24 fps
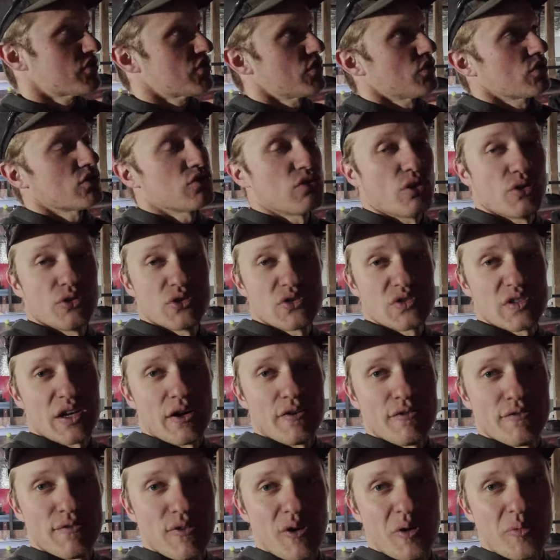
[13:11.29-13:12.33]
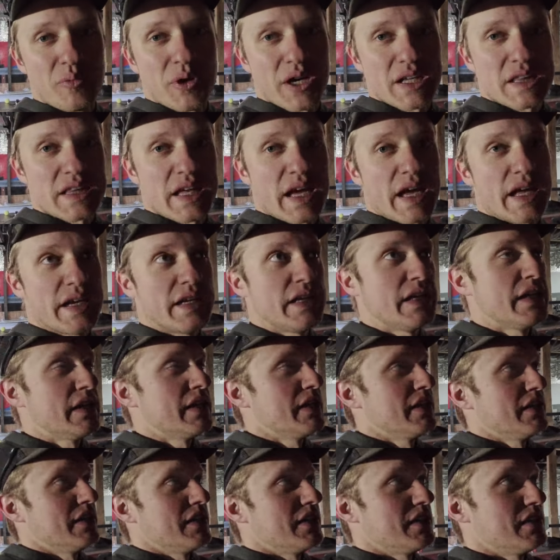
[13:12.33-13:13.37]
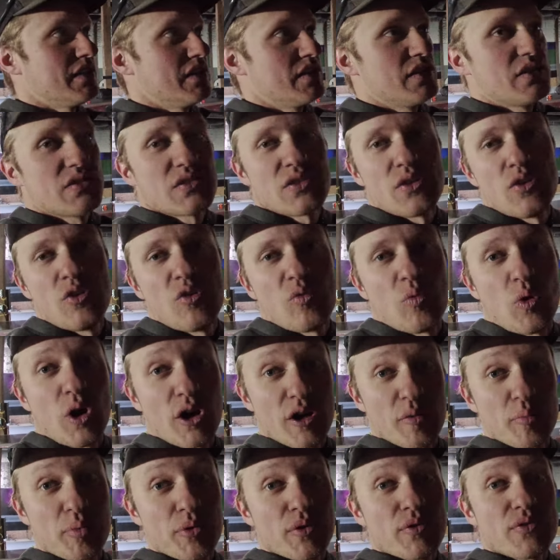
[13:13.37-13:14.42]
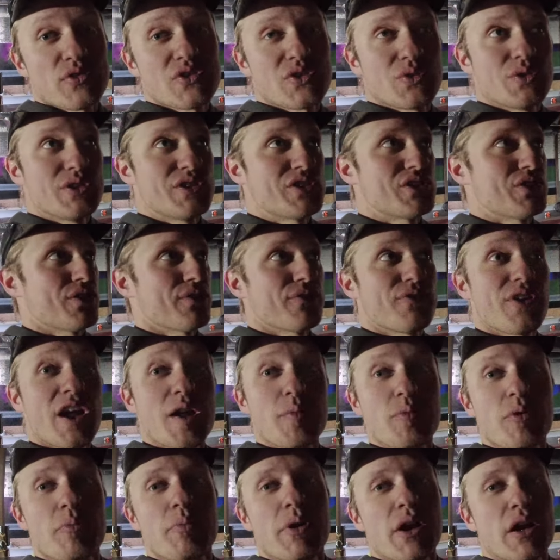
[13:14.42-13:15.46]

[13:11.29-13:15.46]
So closed cell foam like that is waterproof, so it's your vapor